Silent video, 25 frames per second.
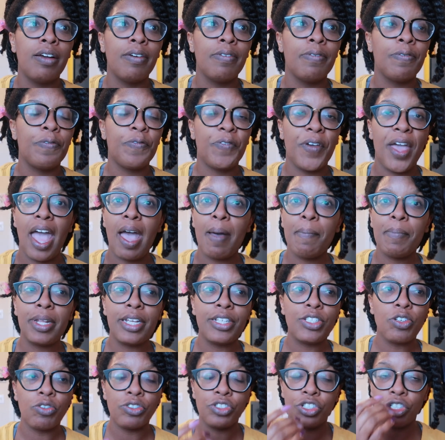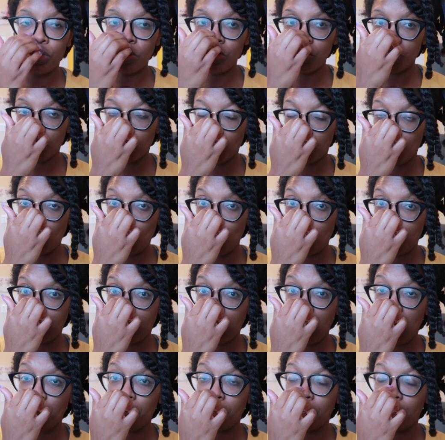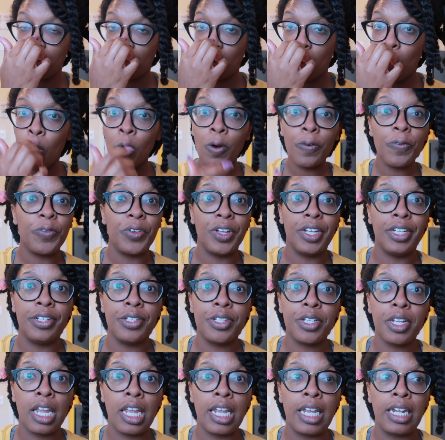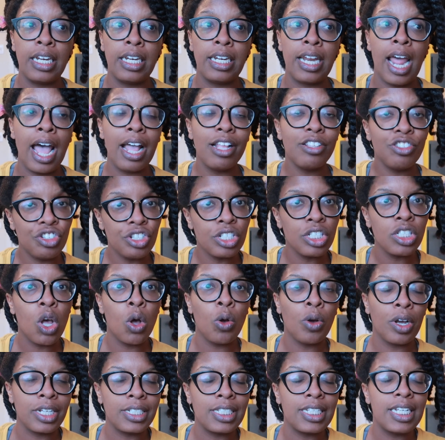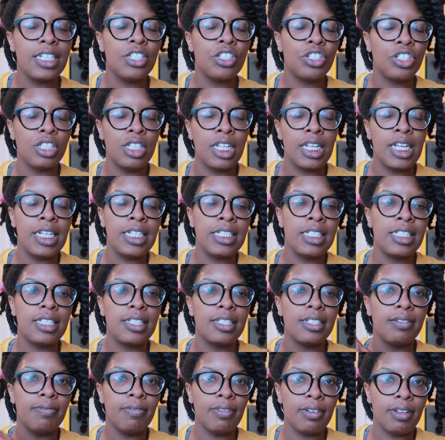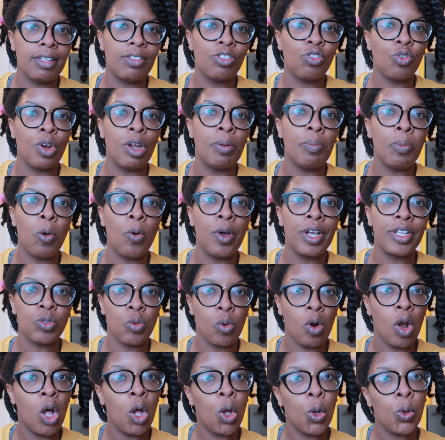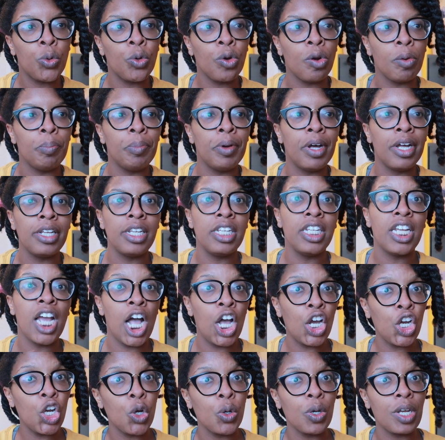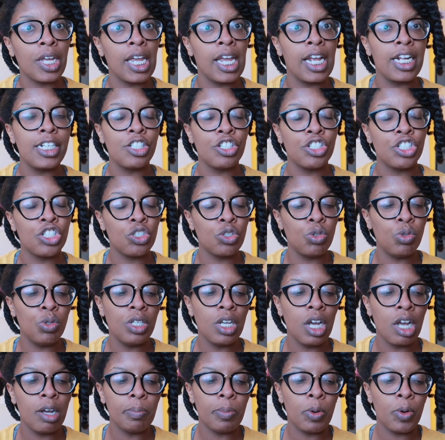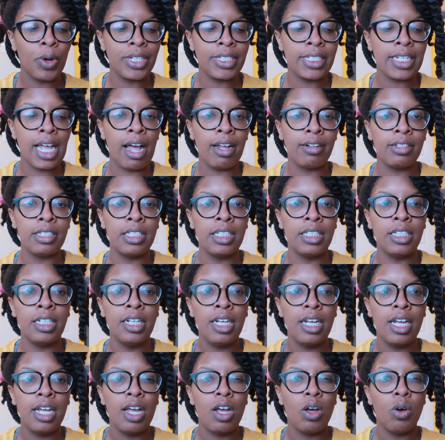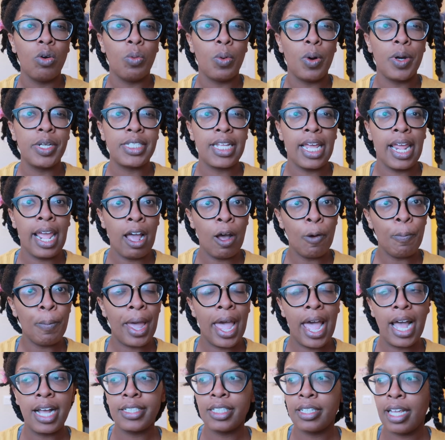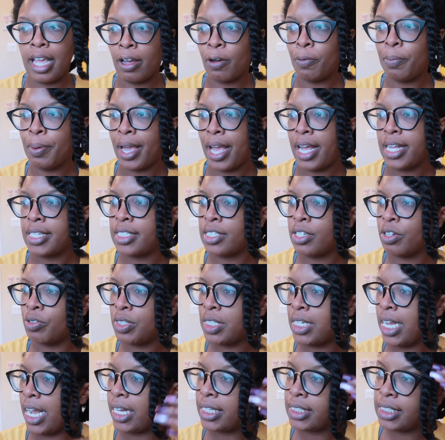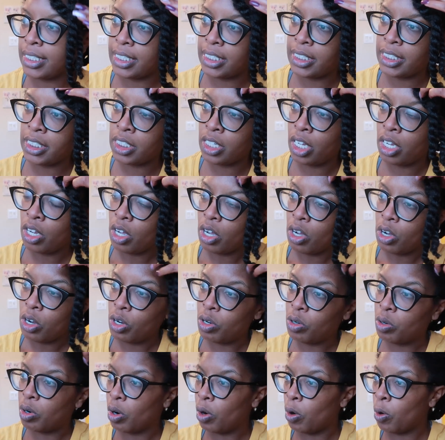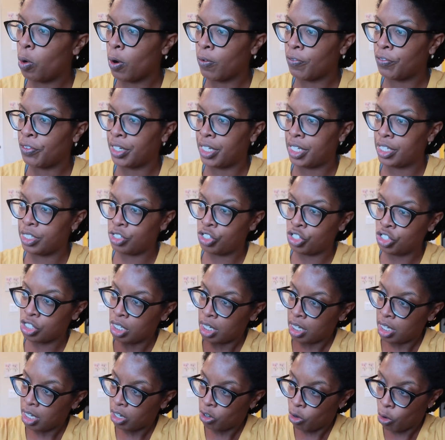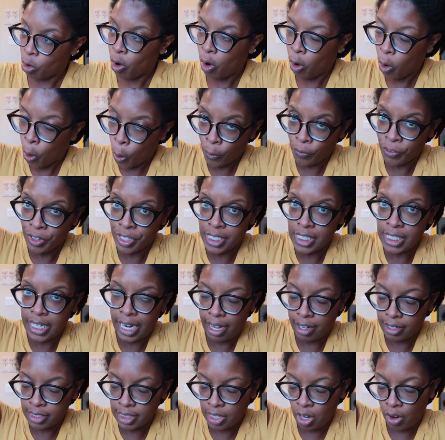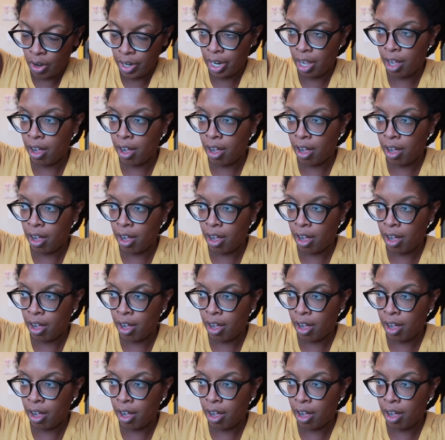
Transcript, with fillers: families or children who will become an orphan and not just, oh, because these, these three boys were older, but younger kids. There's two young boys out in, was it El, Pas El Paso, Texas, who are orphanage, who are orphans now, sorry